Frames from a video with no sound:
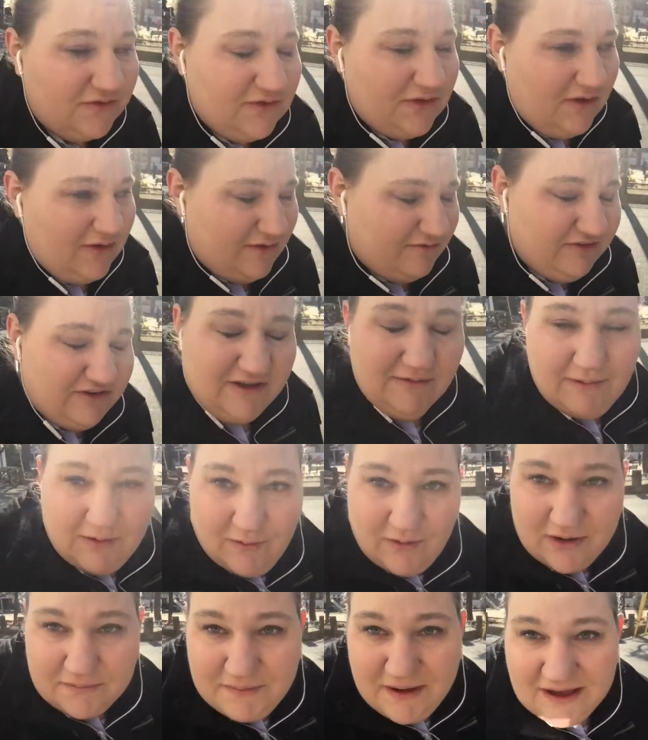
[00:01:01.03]
So every time I
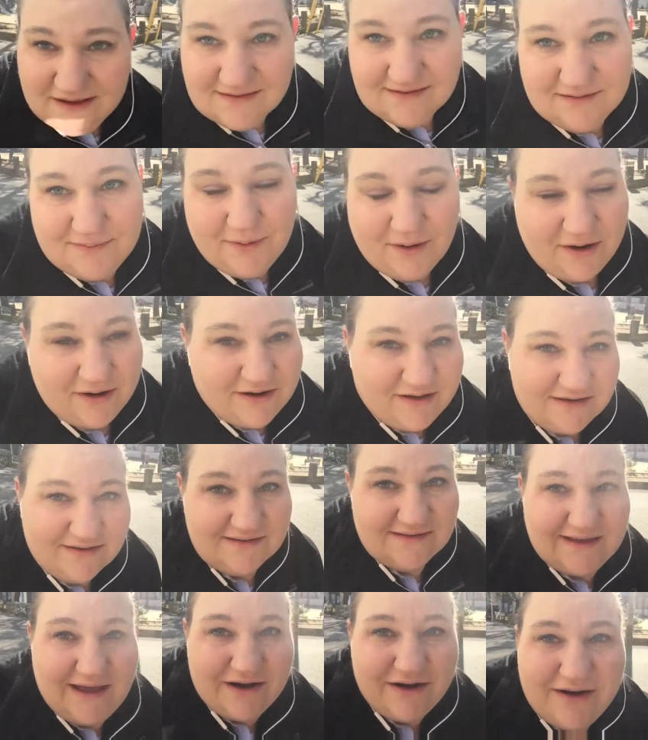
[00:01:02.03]
walk past this park on a
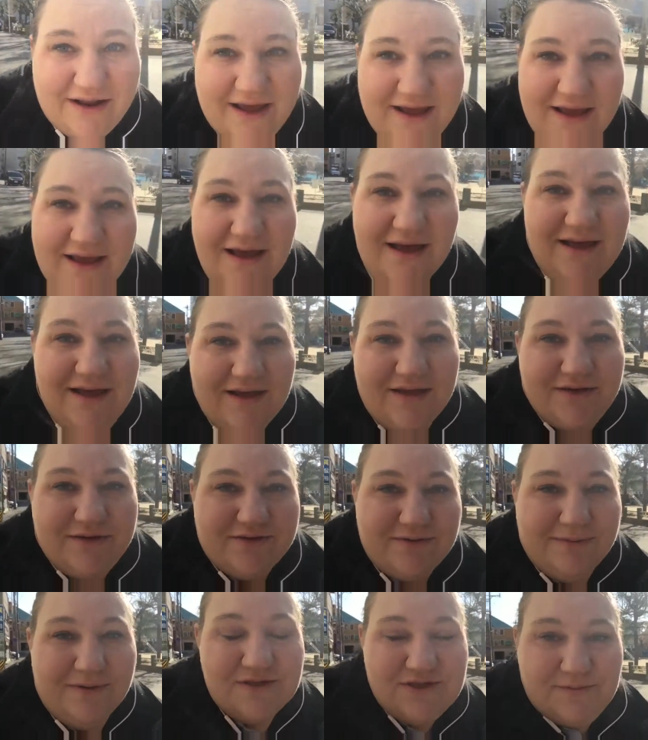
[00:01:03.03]
Saturday,
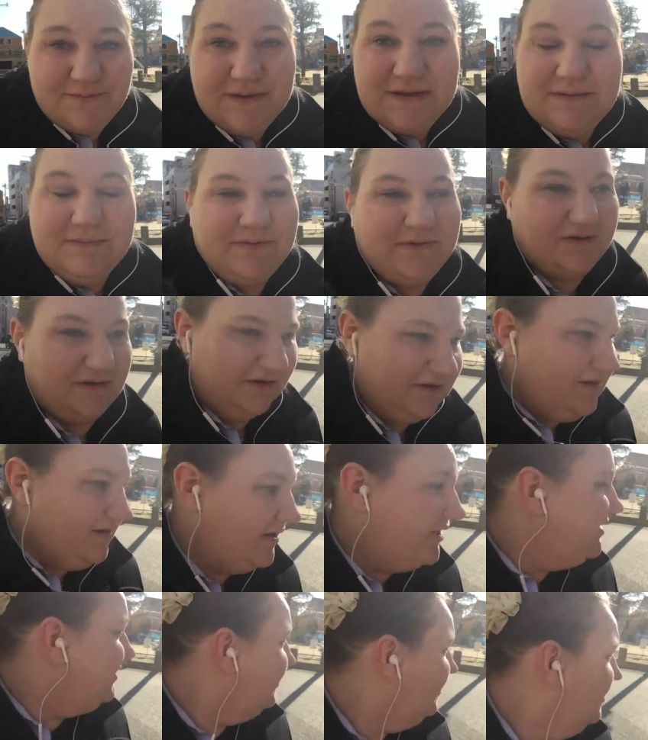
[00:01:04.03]
there's a bunch of people
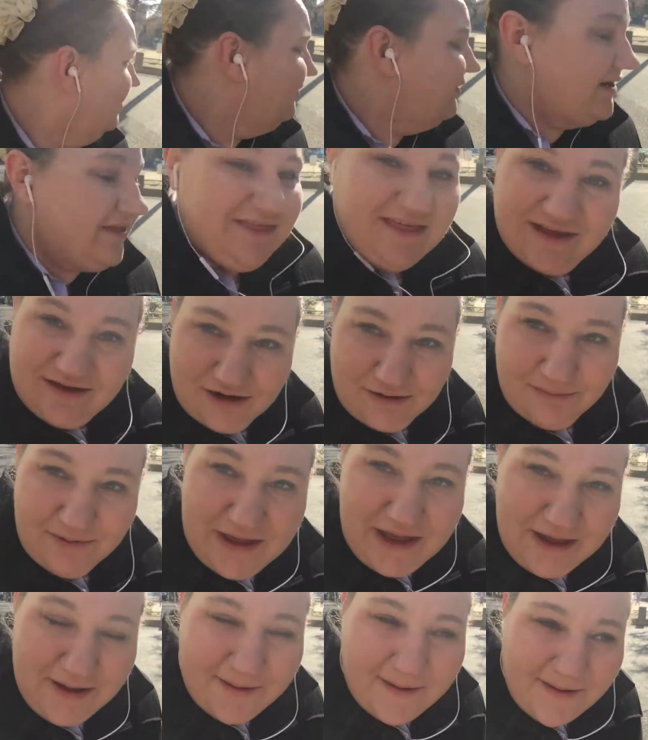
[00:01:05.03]
who I think are
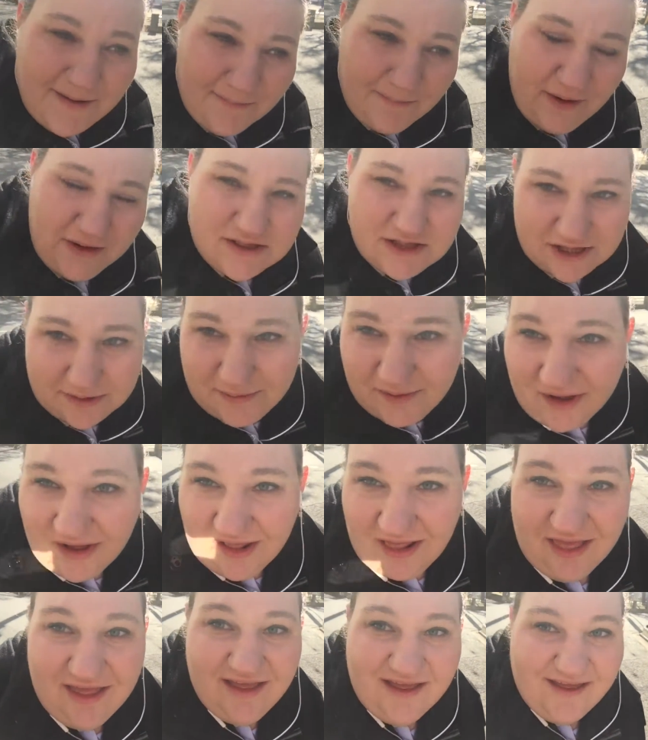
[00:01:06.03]
playing bocce
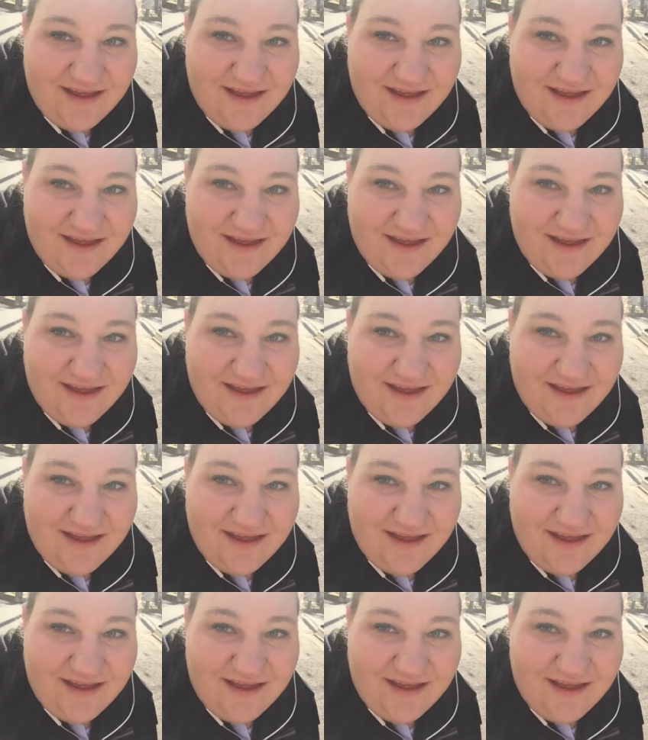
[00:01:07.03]
ball.